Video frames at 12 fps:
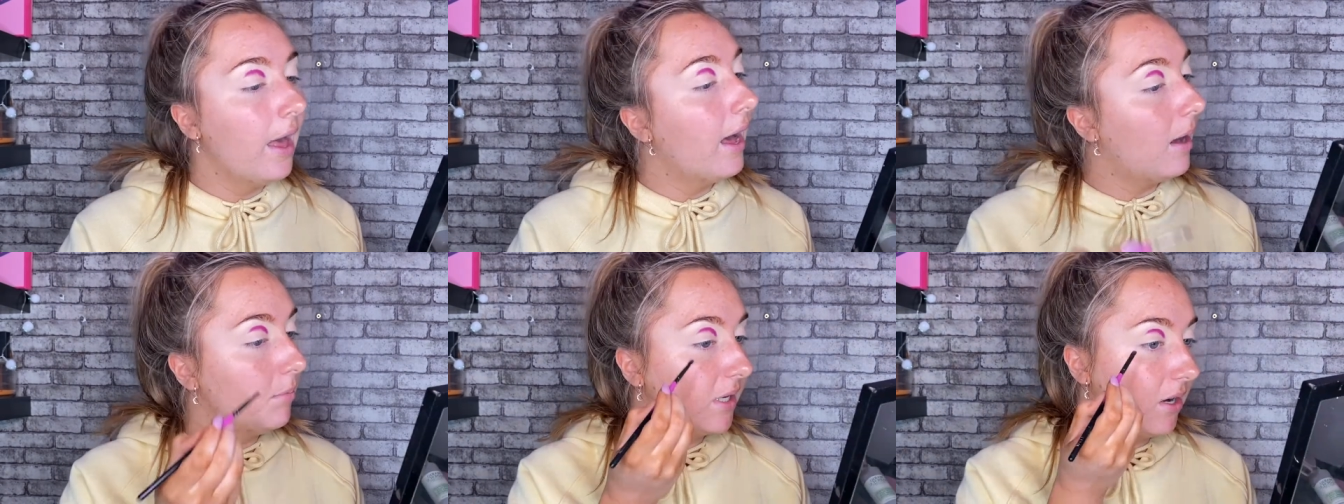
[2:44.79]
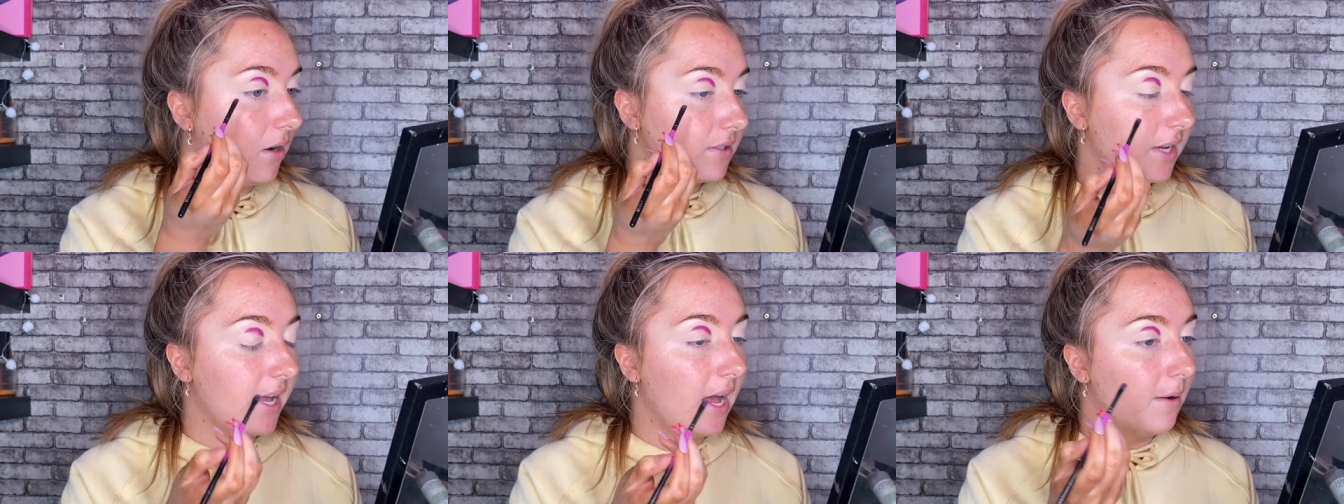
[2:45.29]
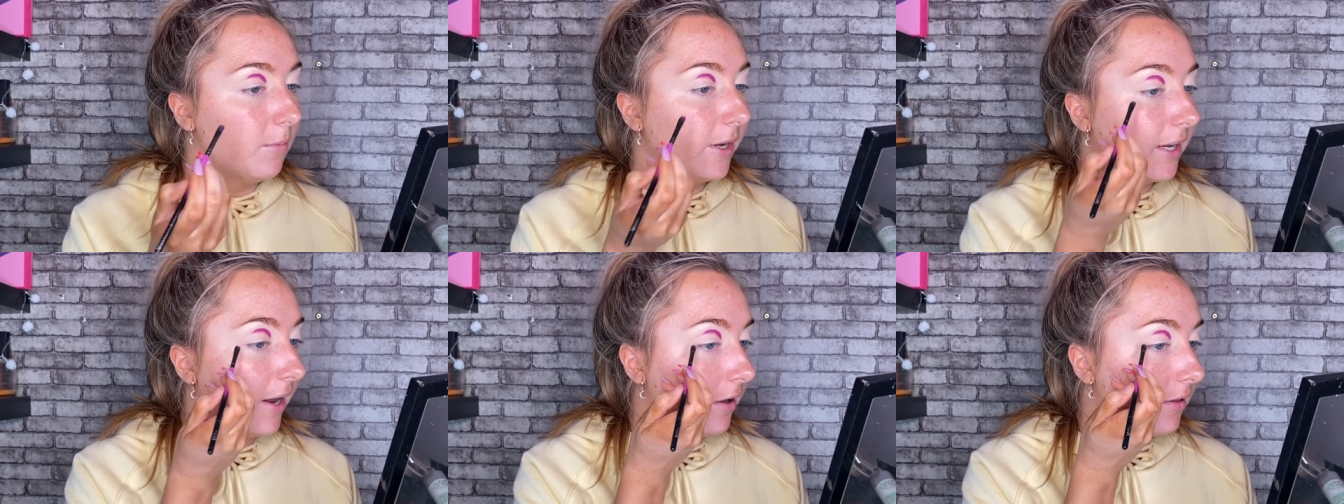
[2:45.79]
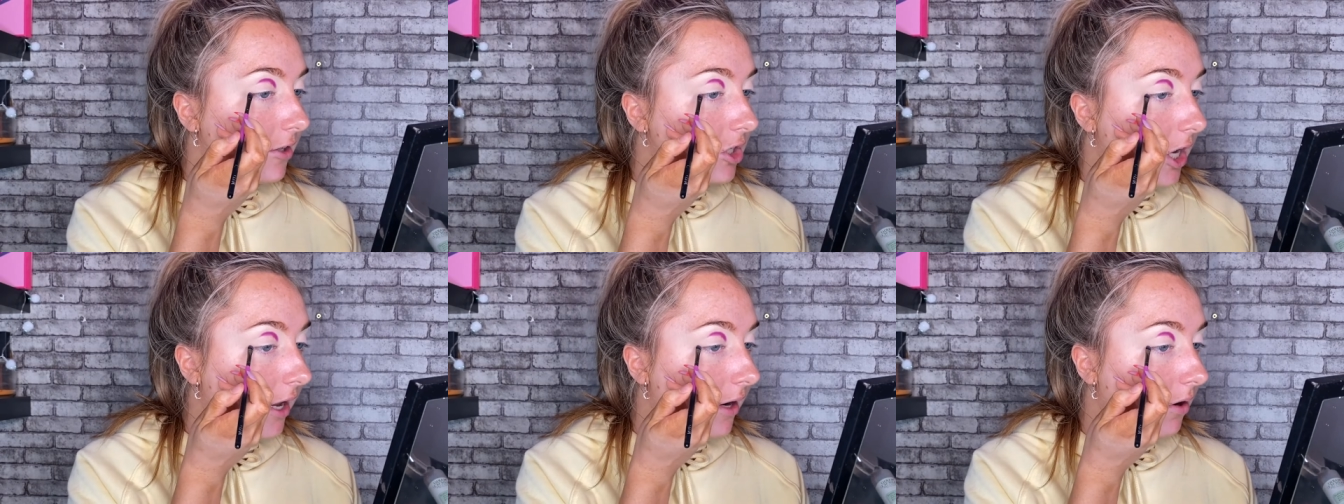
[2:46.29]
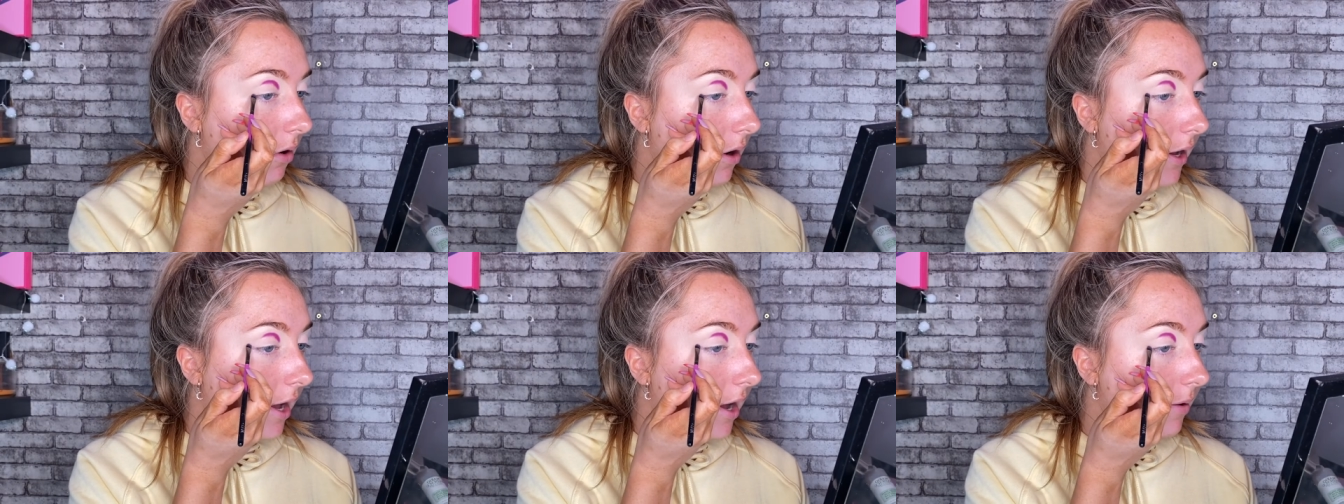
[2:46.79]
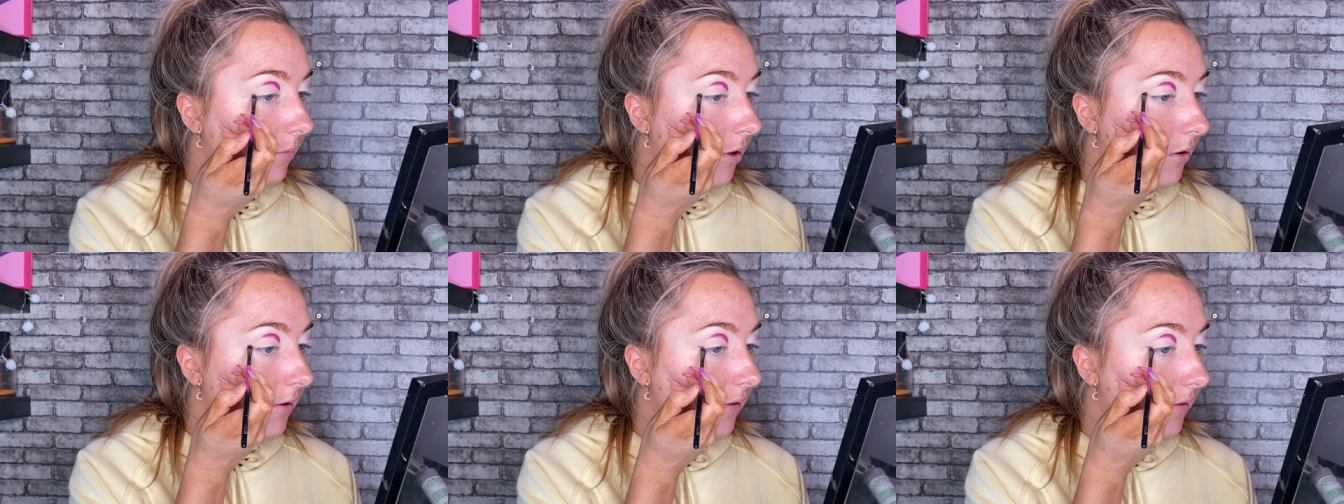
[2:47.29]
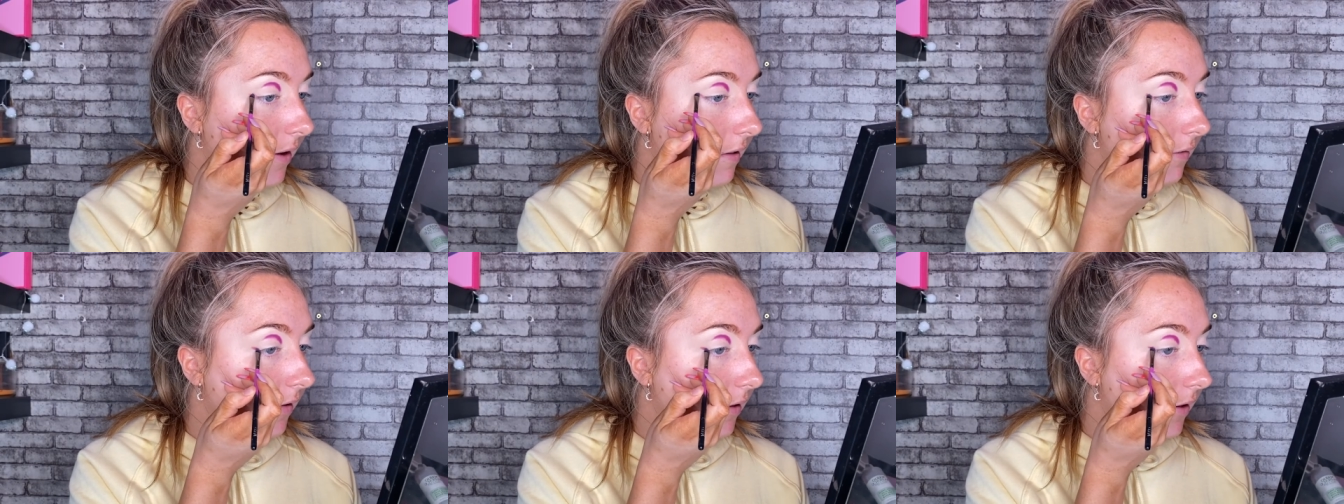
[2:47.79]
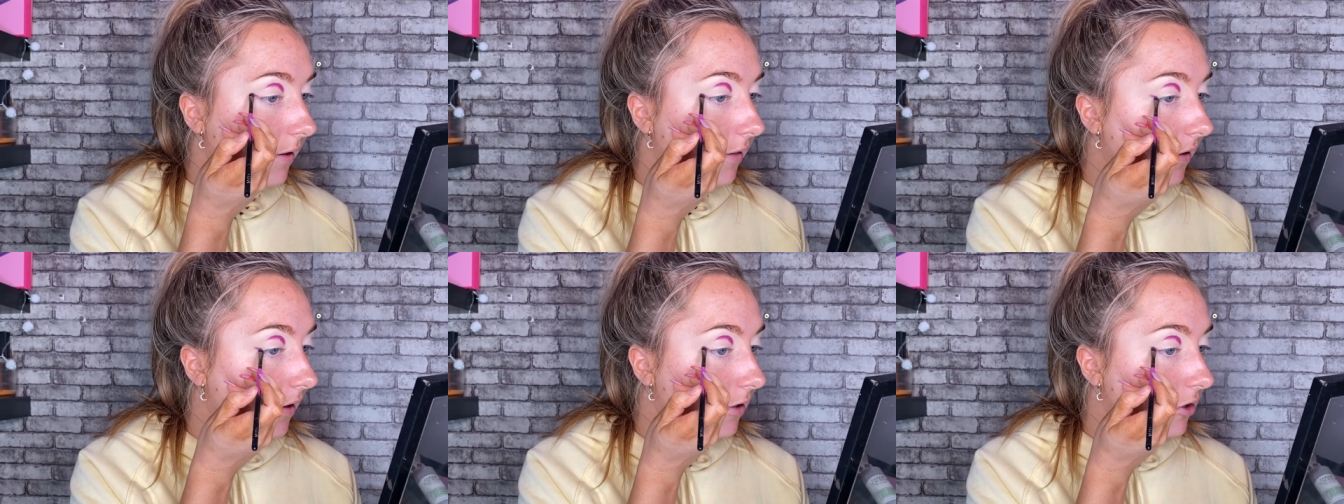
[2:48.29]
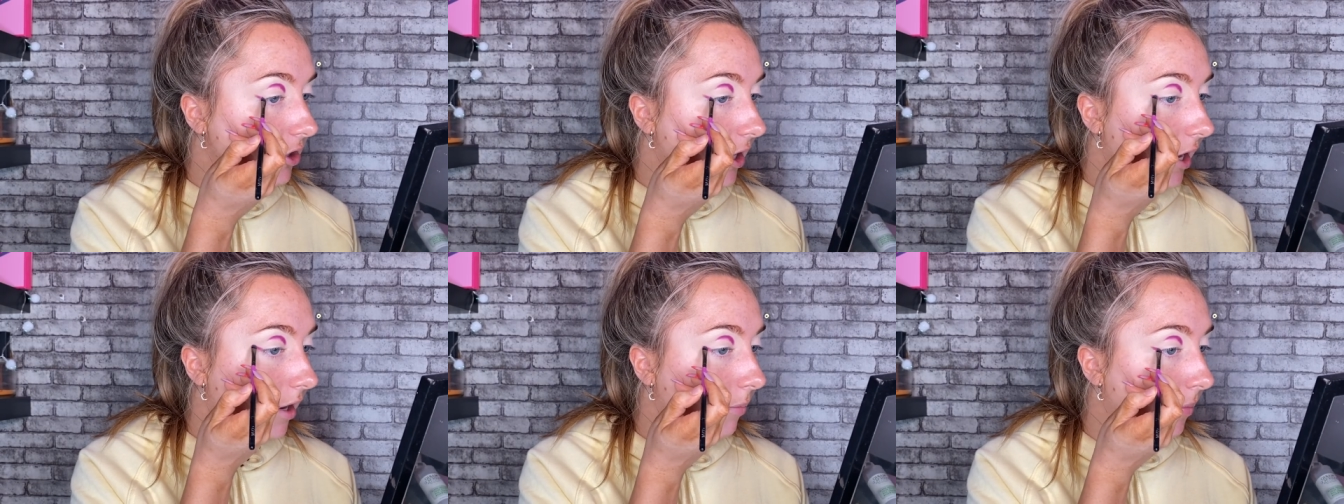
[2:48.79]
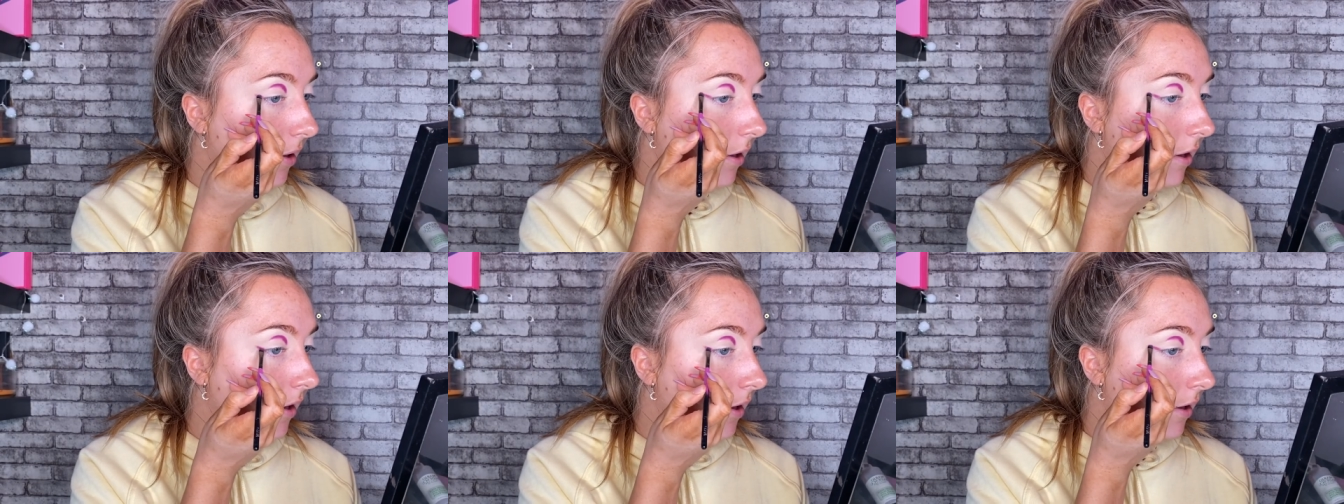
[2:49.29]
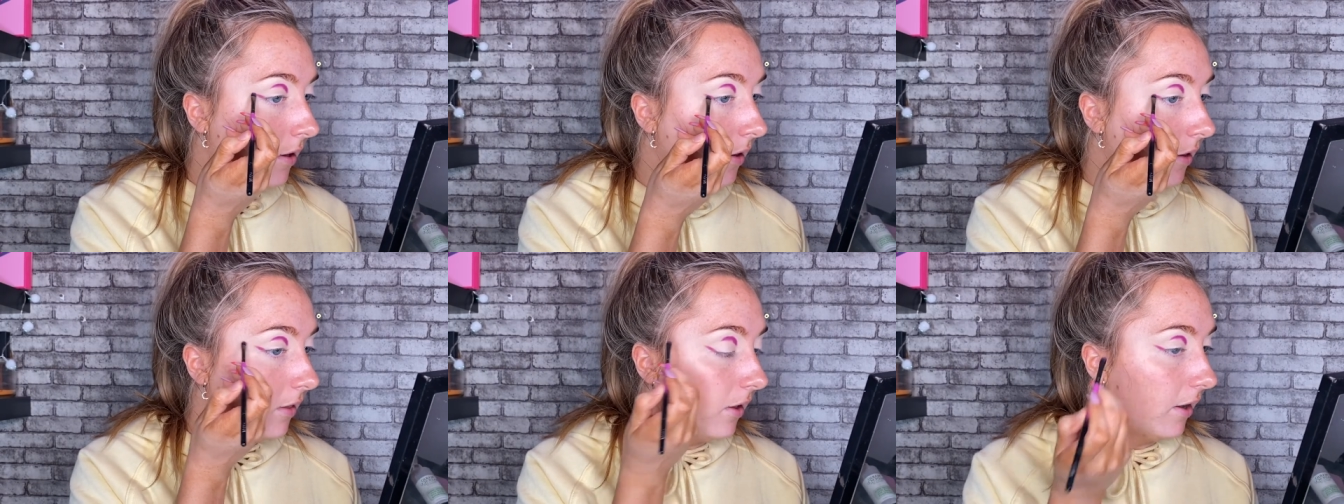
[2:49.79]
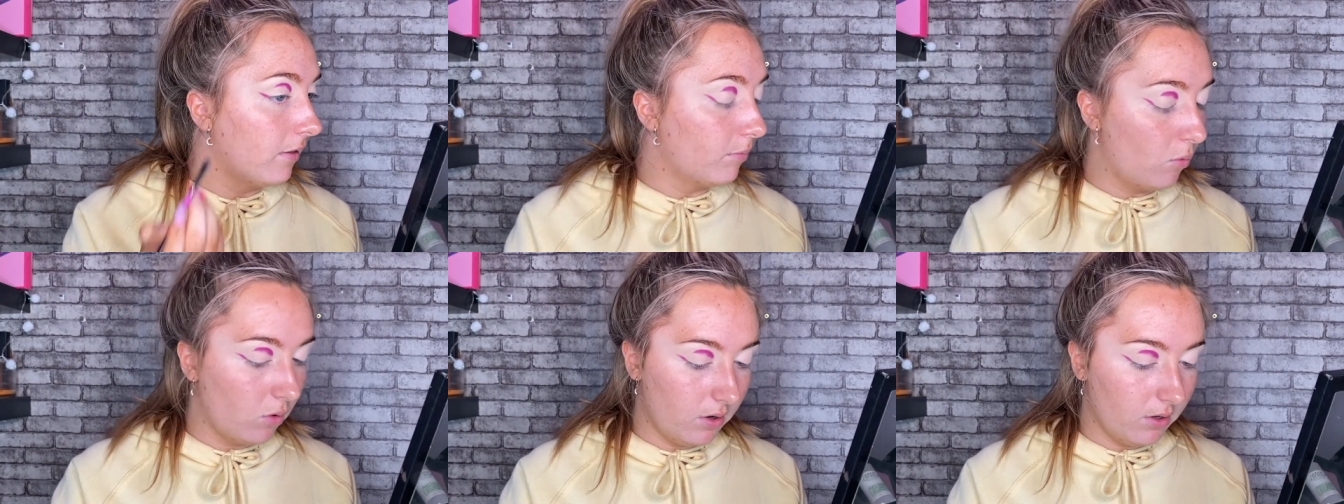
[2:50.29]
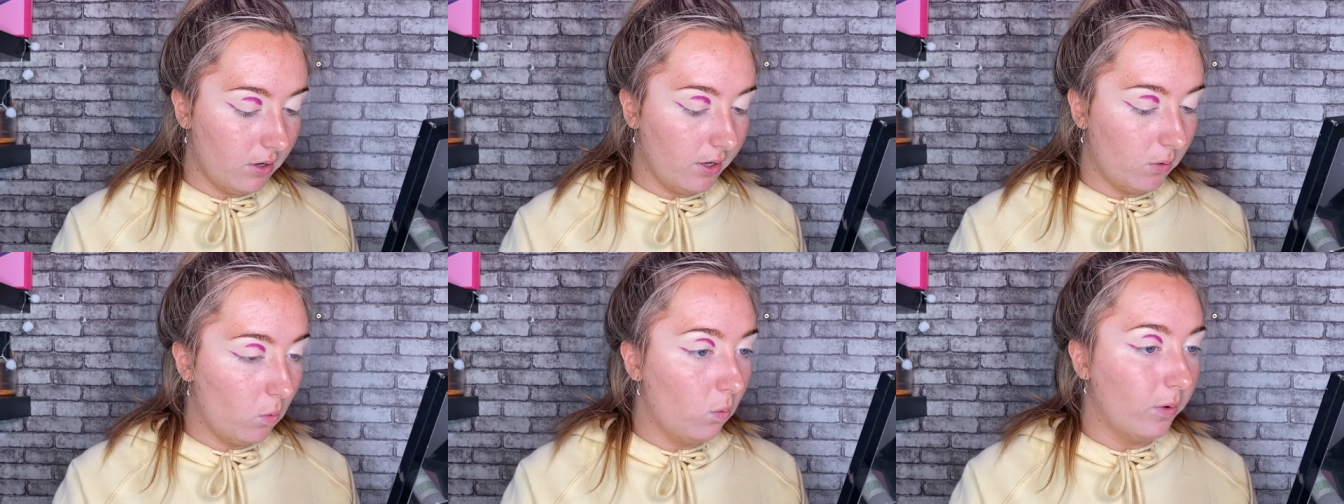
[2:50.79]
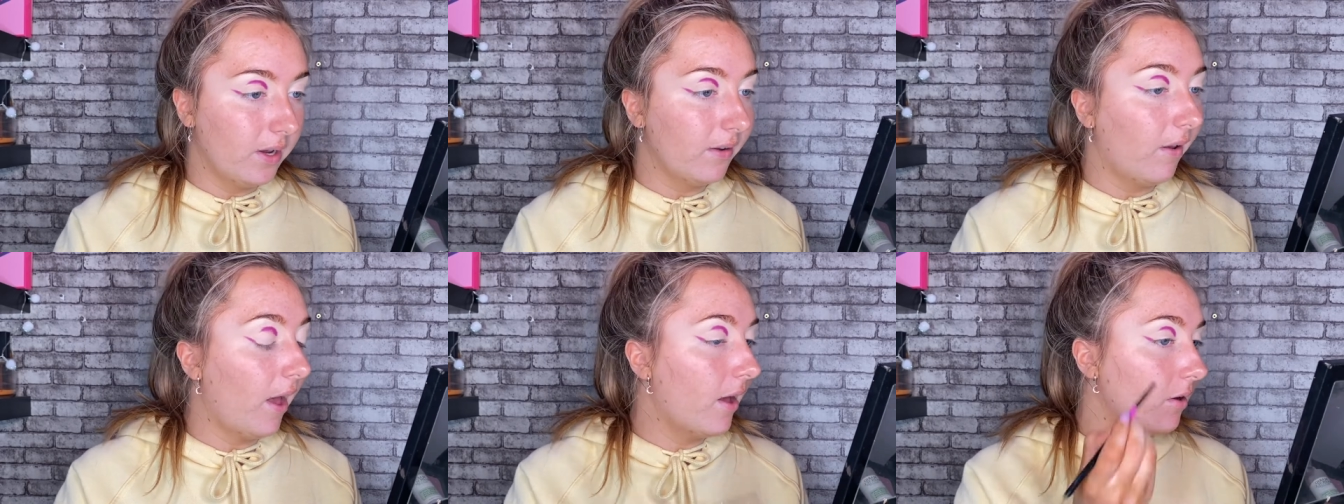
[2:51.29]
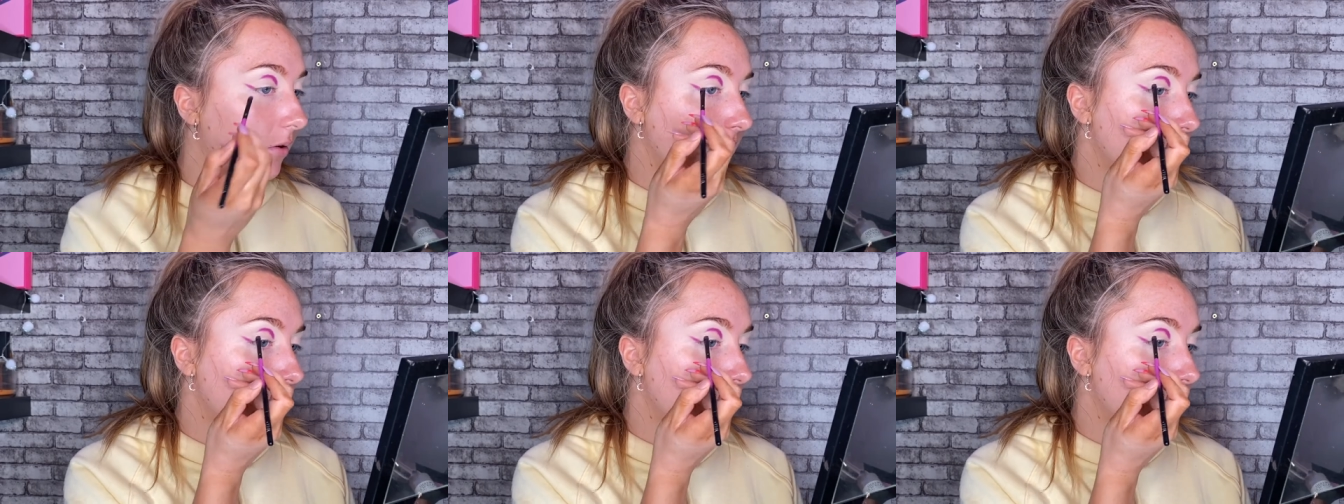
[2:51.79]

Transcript: And because I am winging out the shadow, I am gonna stencil in this shape that's more like winged out.